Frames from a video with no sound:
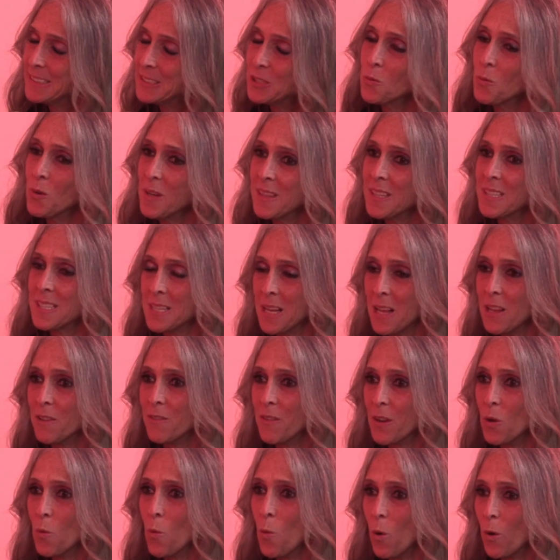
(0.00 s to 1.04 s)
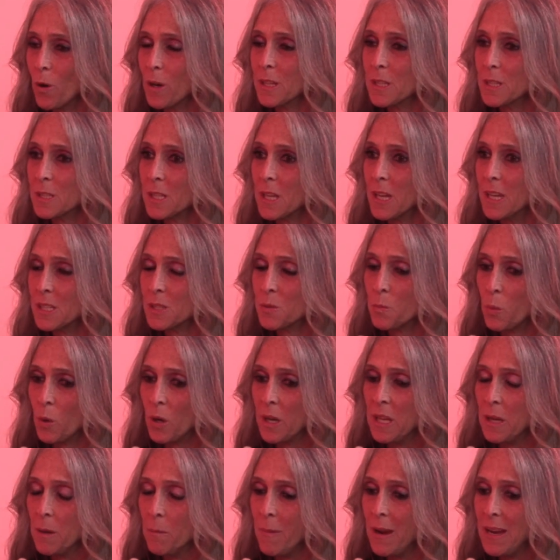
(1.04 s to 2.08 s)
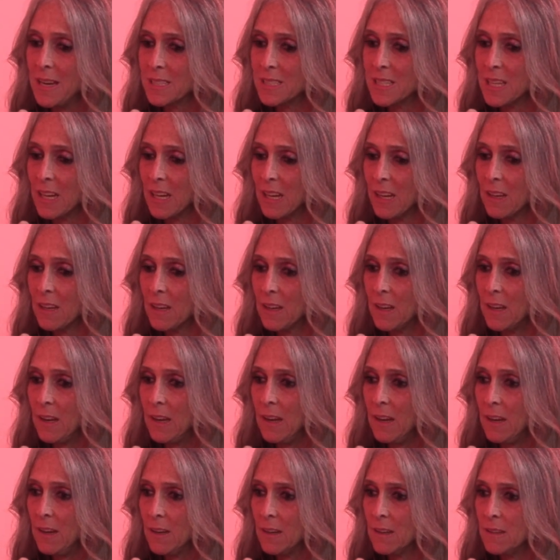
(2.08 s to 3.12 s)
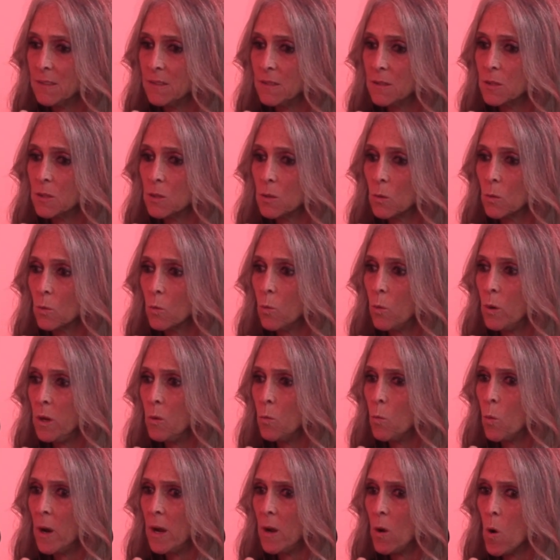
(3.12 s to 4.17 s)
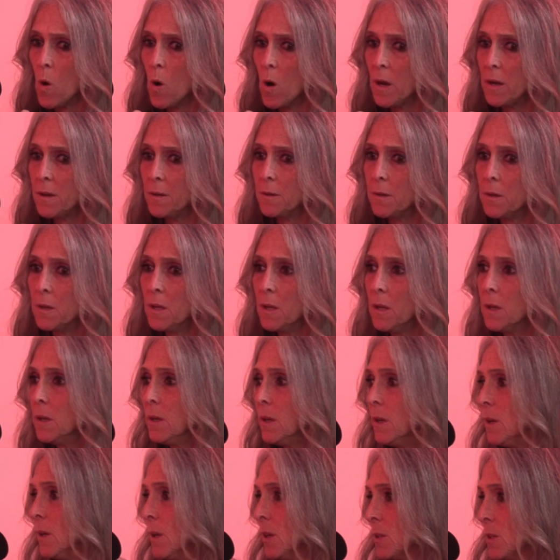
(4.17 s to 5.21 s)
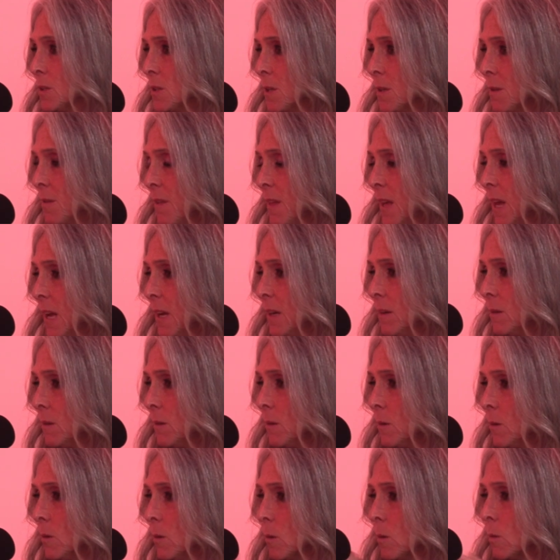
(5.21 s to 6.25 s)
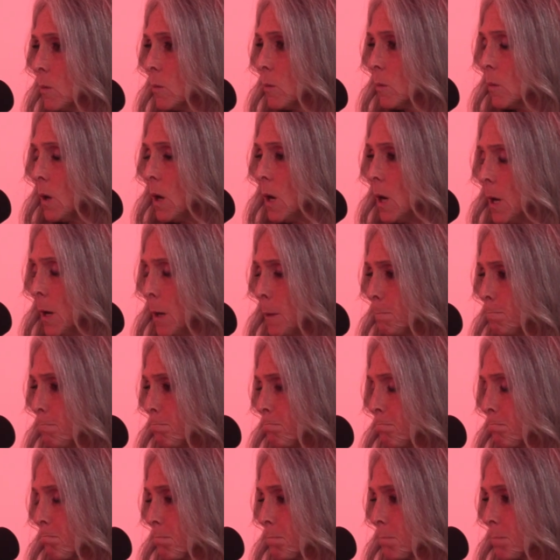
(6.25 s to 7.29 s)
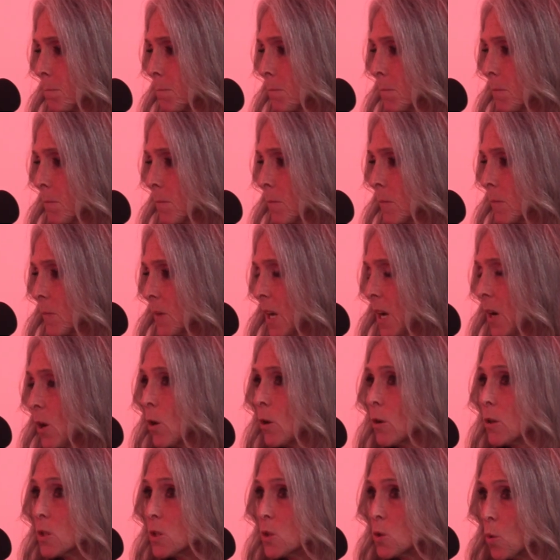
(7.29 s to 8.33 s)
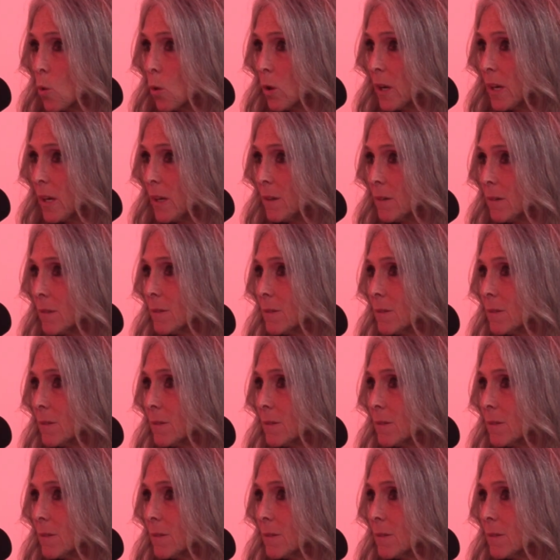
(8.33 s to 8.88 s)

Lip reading: to win the Sullivan Award is pretty amazing. And we went on to then, I heard a story